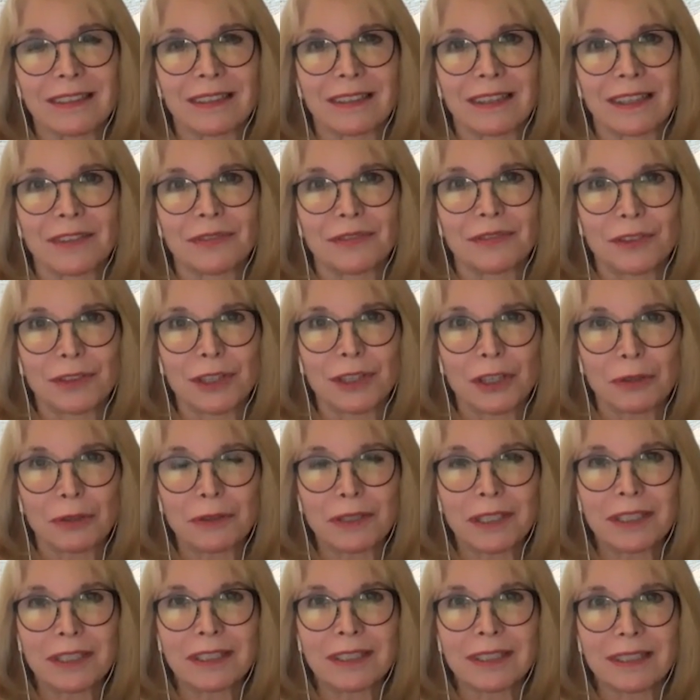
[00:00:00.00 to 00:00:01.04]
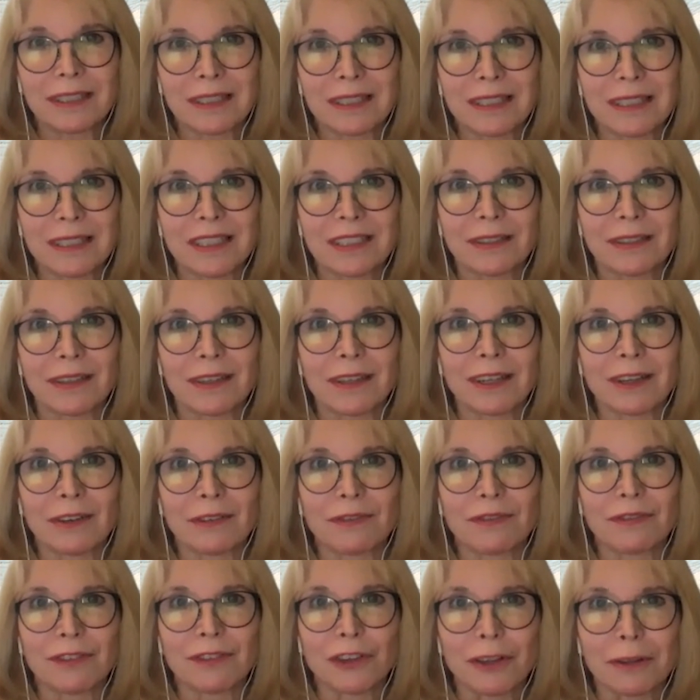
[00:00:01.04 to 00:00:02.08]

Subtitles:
If you go into this for